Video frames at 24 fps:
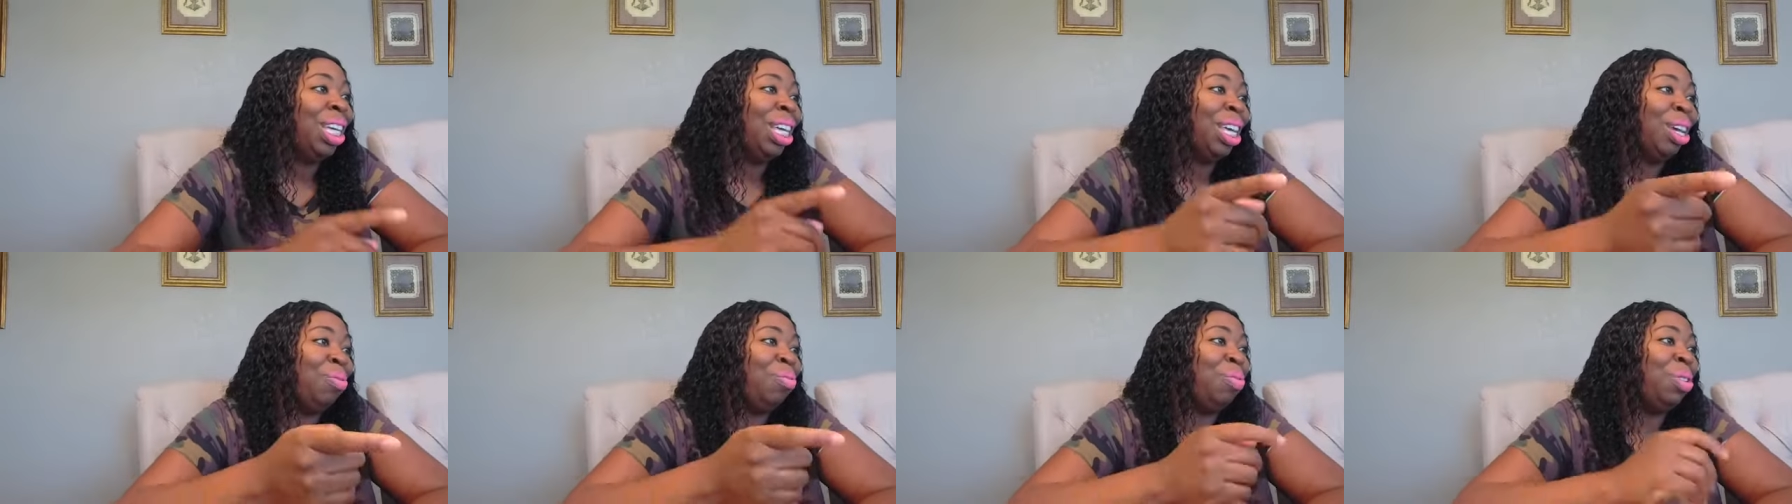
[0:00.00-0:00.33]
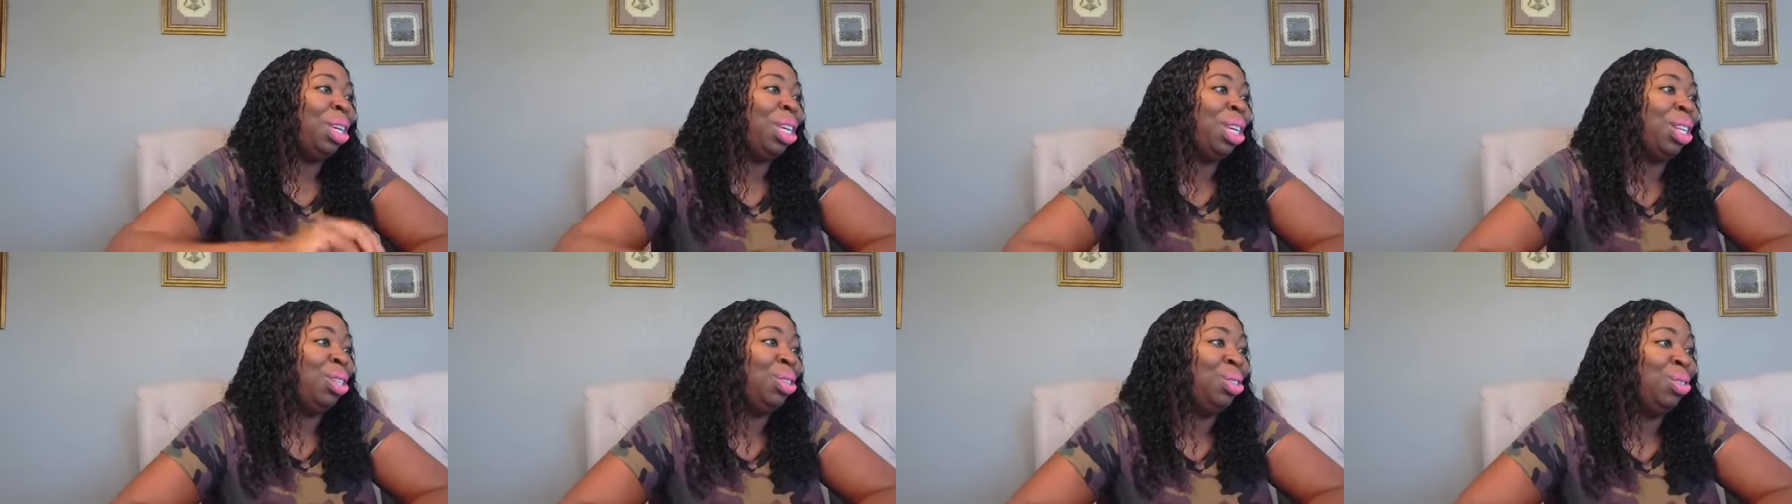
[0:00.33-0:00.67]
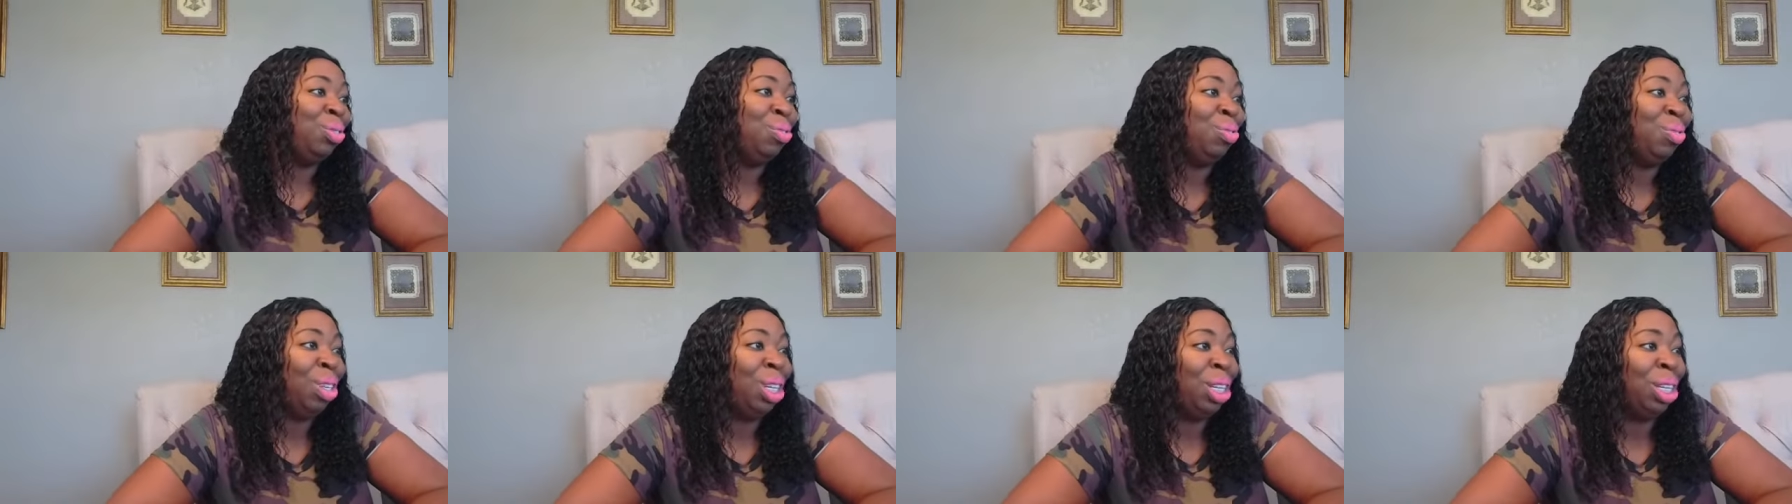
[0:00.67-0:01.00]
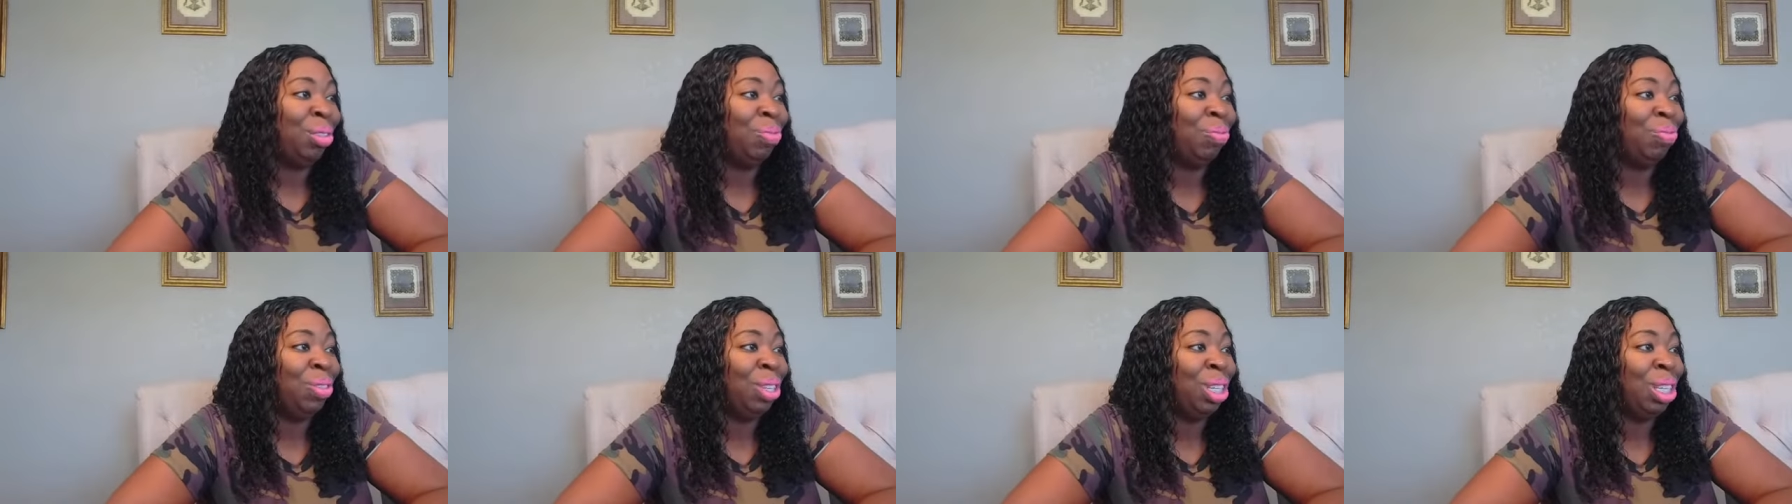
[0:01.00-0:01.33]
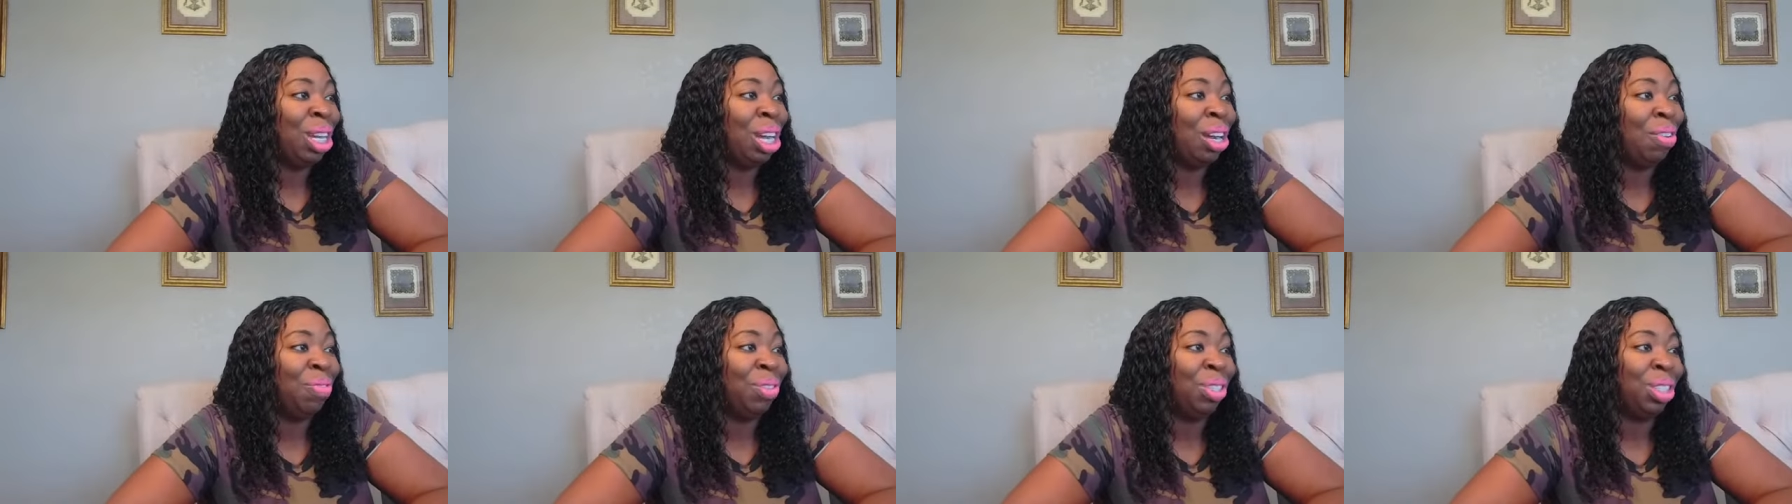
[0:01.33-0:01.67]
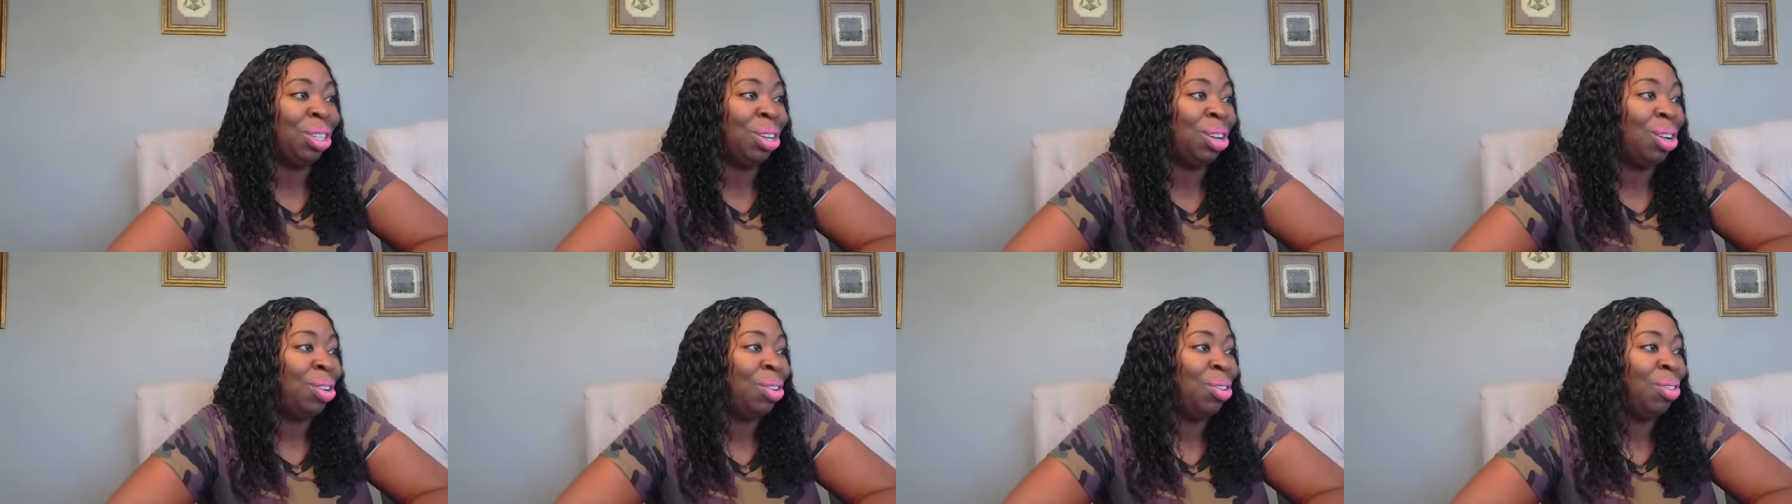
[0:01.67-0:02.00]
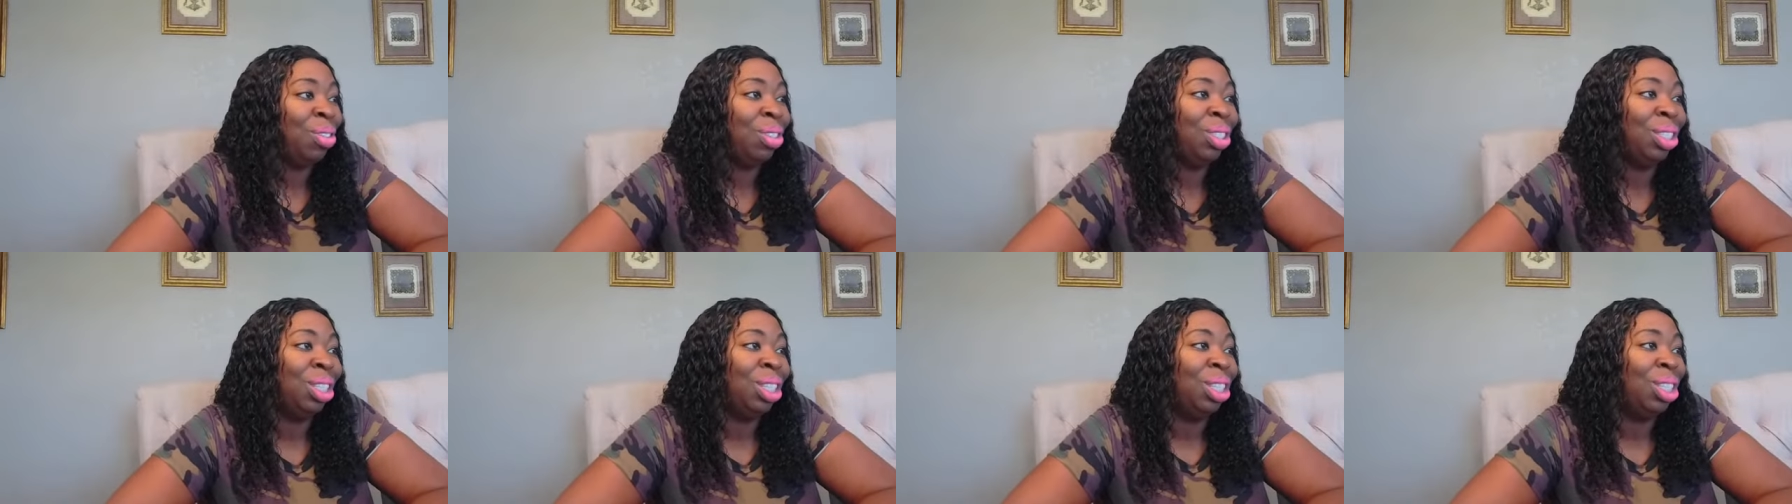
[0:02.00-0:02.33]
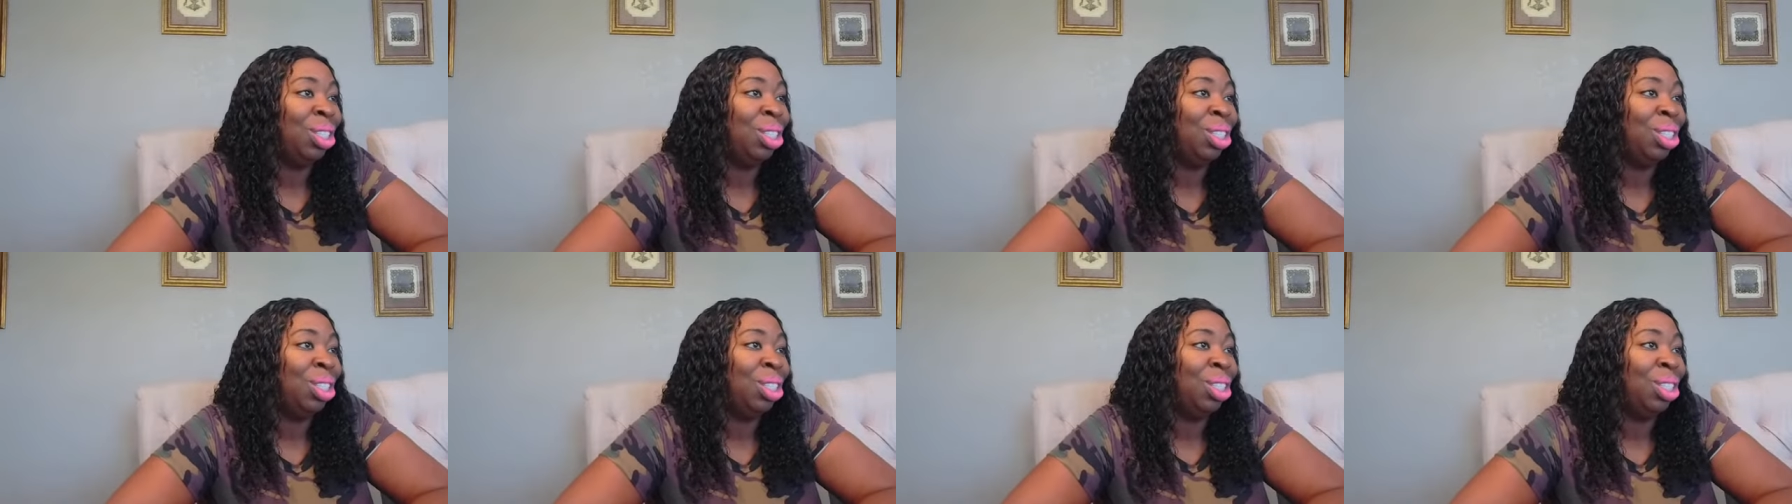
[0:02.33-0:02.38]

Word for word: and we can do um, free conference call.